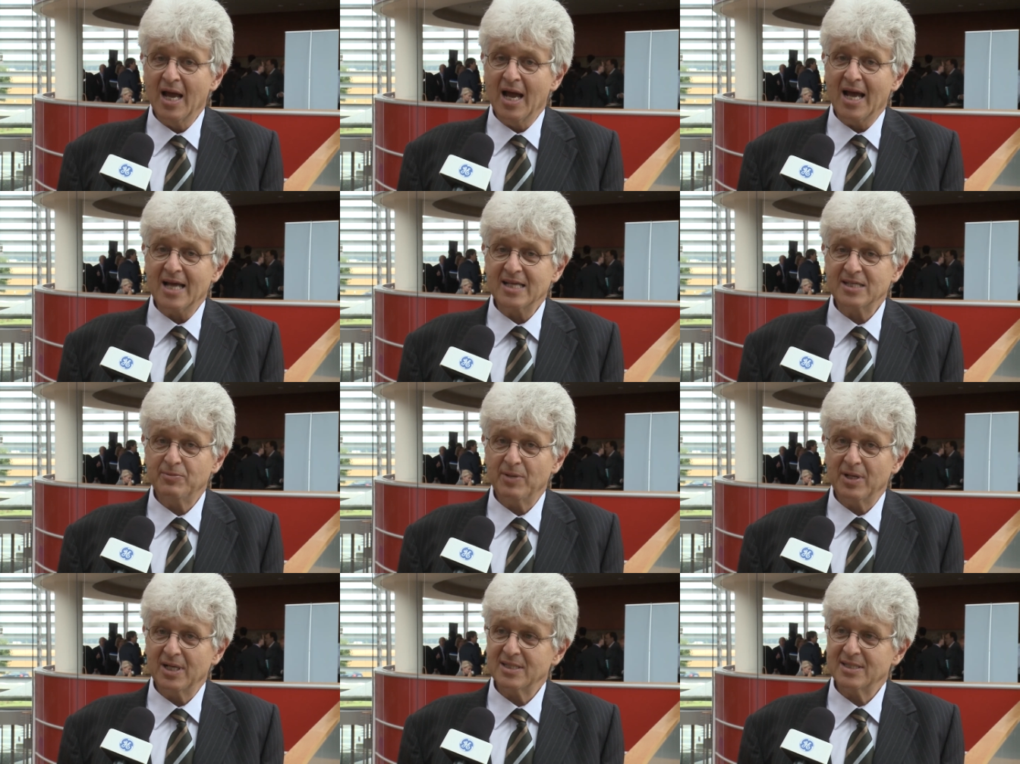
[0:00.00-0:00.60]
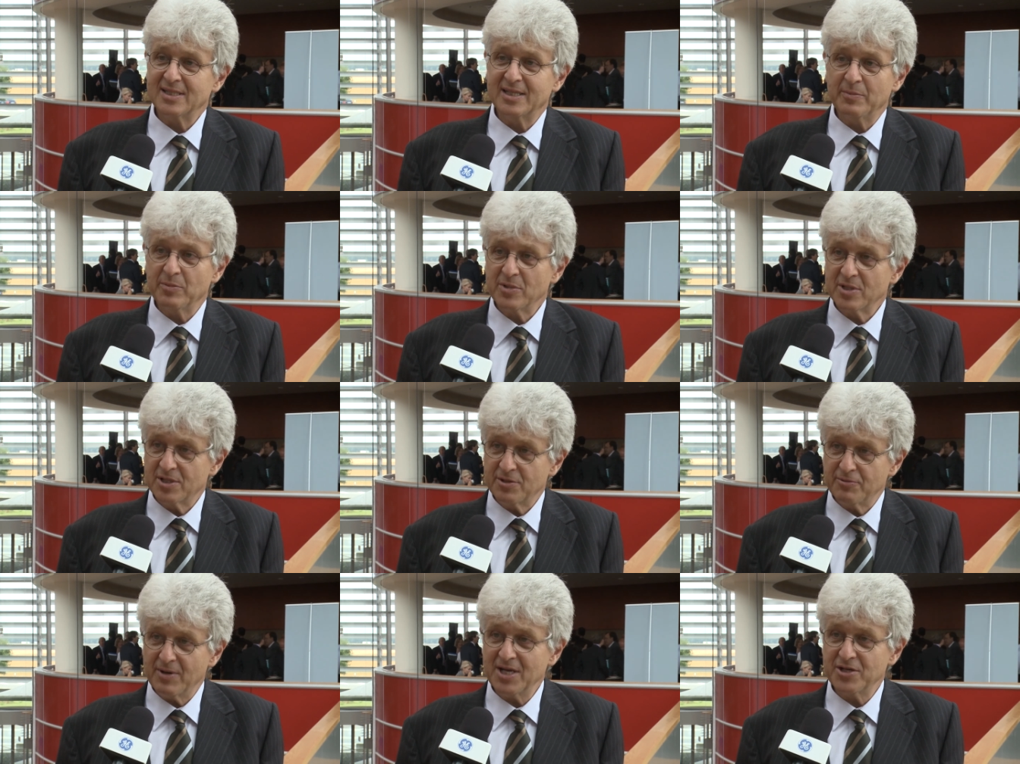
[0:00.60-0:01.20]
as well as
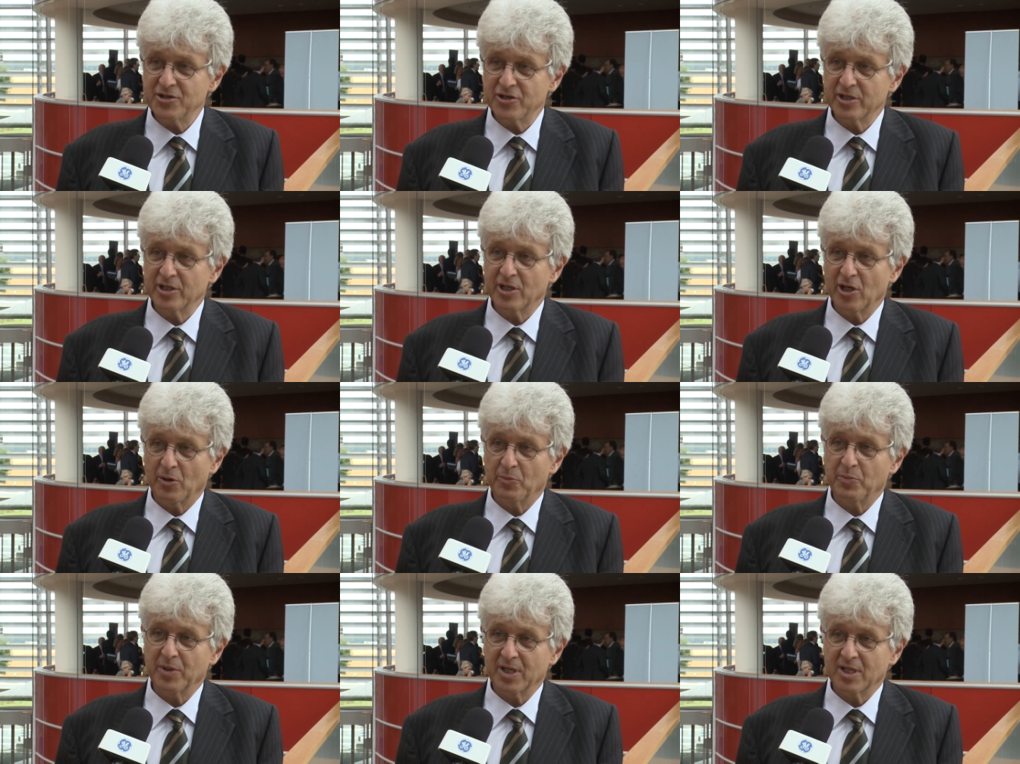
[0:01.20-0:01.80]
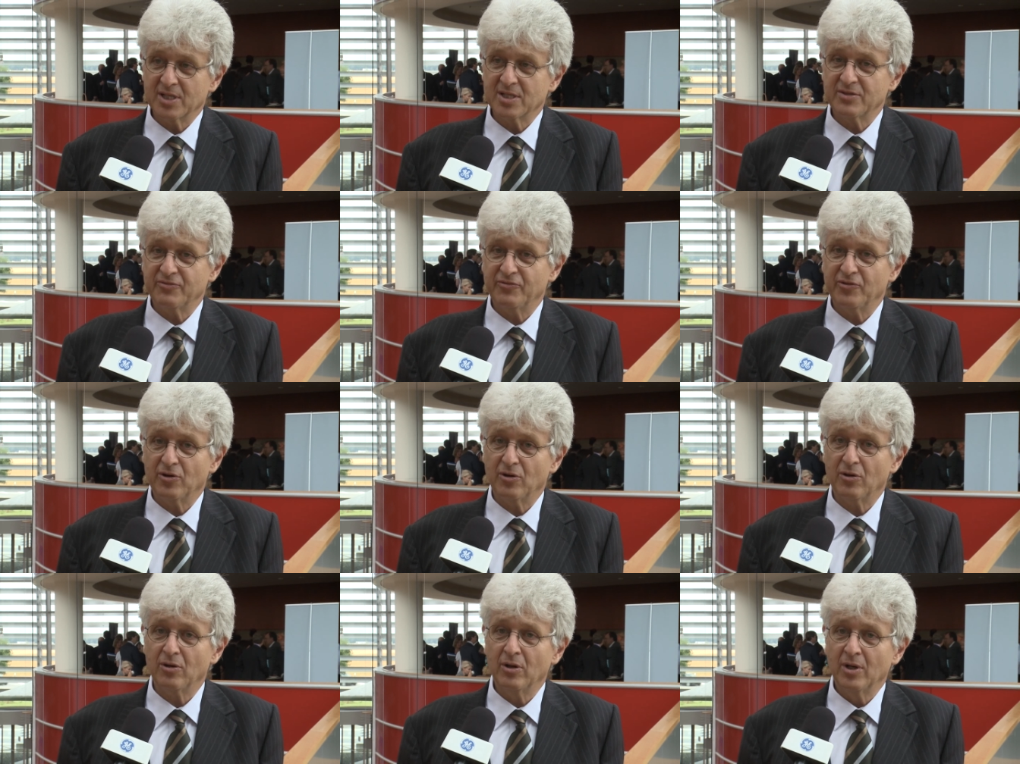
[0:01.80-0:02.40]
demonstration topics
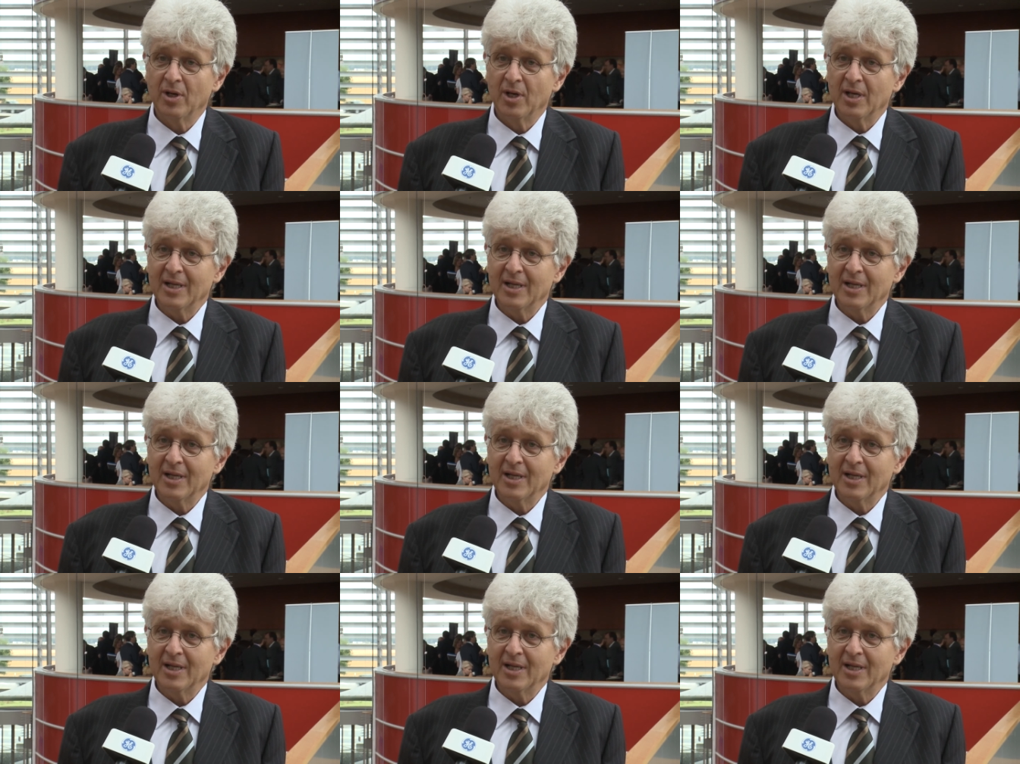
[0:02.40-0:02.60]
for